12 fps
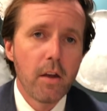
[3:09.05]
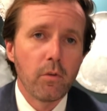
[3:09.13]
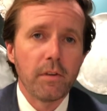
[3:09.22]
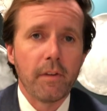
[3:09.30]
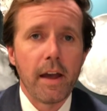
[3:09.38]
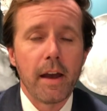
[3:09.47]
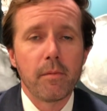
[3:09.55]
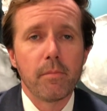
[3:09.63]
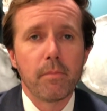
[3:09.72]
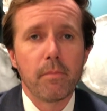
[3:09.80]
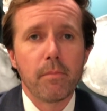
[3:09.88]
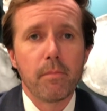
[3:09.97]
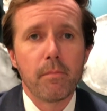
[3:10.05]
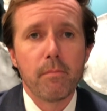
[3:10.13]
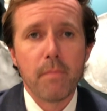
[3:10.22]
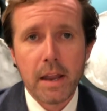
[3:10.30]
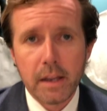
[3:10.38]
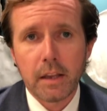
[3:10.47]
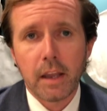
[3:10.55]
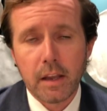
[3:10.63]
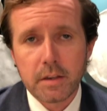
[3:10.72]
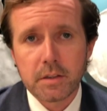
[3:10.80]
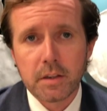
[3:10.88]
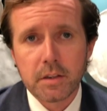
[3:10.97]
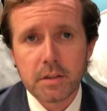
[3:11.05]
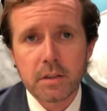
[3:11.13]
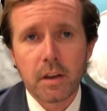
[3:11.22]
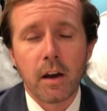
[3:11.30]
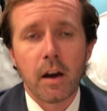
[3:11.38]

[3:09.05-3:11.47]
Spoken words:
We've had many cases